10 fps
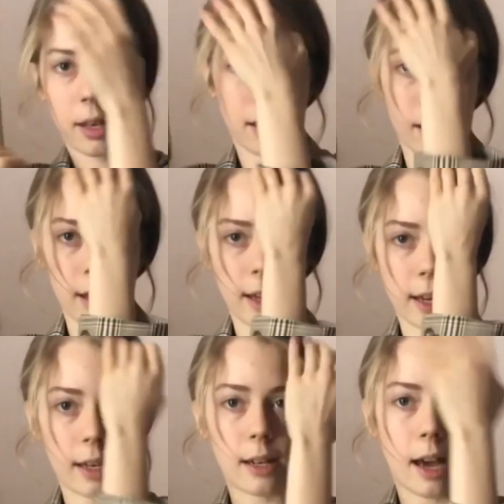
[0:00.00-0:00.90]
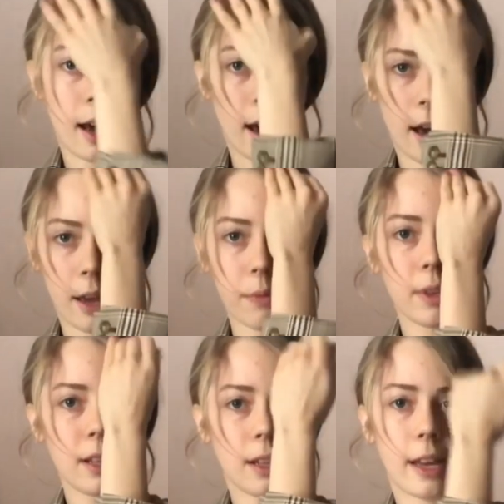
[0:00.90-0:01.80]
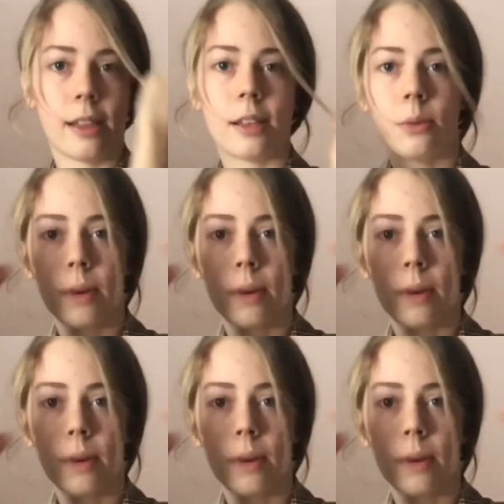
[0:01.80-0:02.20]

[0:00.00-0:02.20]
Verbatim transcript: and I really like this one.